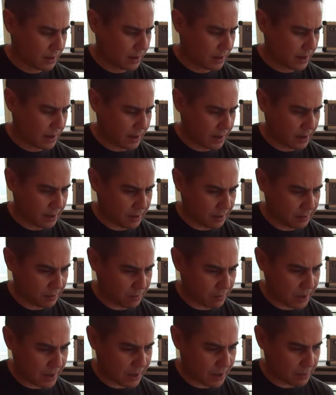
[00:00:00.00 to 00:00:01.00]

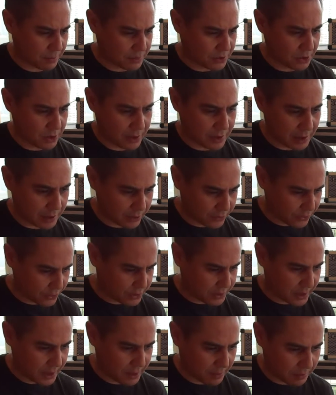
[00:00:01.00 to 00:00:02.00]
And make them circular,
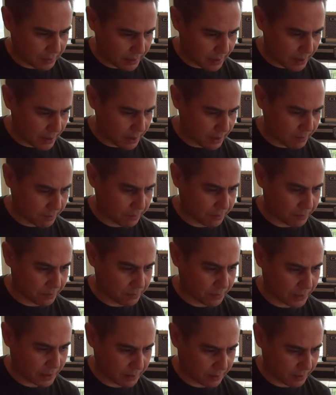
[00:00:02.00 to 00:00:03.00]
just keep,
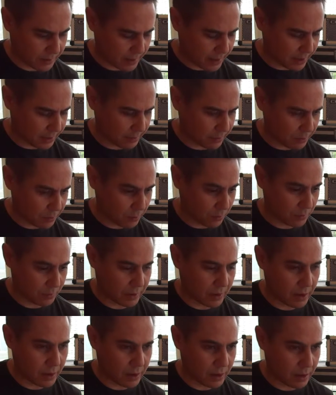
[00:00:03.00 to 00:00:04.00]
get it
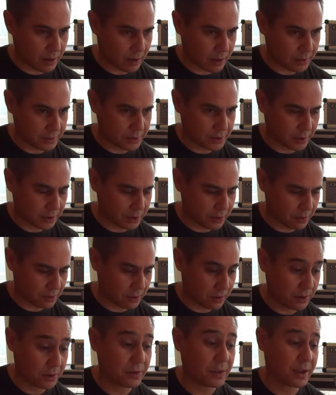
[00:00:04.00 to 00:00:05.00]

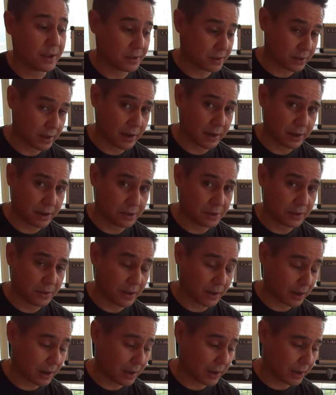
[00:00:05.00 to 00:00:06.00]
secure, then start using the
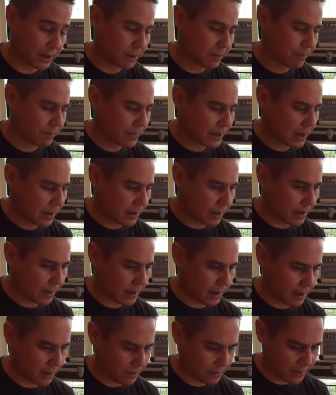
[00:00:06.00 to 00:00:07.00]
click,
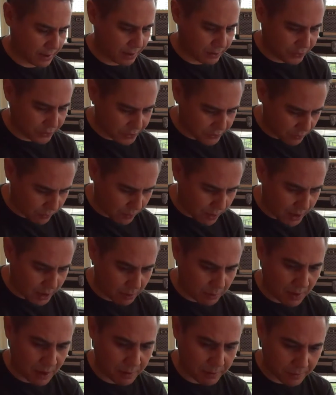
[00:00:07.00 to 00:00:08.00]
and then just run
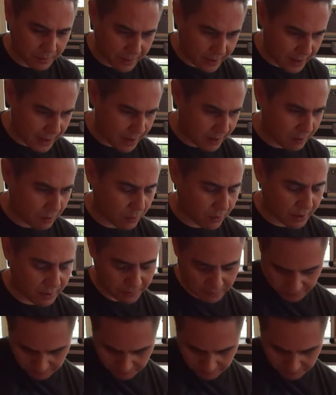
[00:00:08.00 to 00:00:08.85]
them up and down at whatever